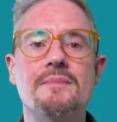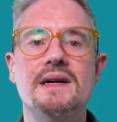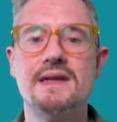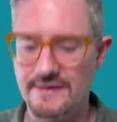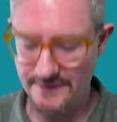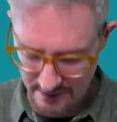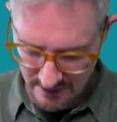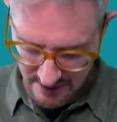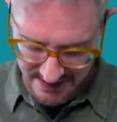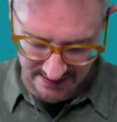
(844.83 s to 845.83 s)
but if you
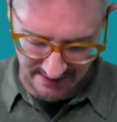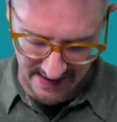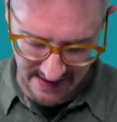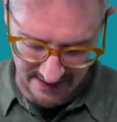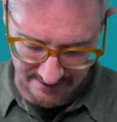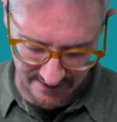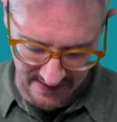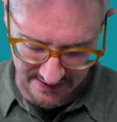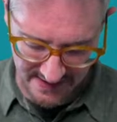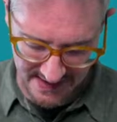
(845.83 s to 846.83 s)
look down here,
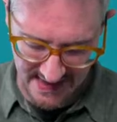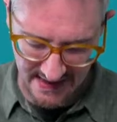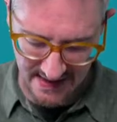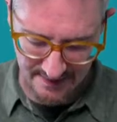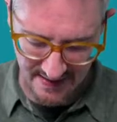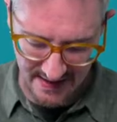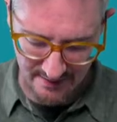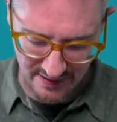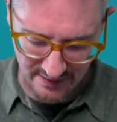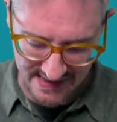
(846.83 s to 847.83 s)
you see I'm
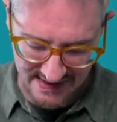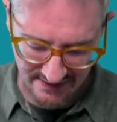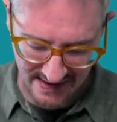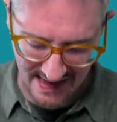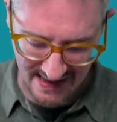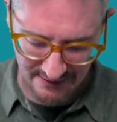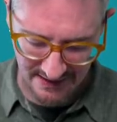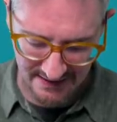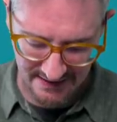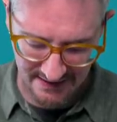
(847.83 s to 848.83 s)
getting progressively
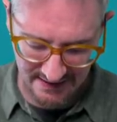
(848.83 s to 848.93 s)
louder.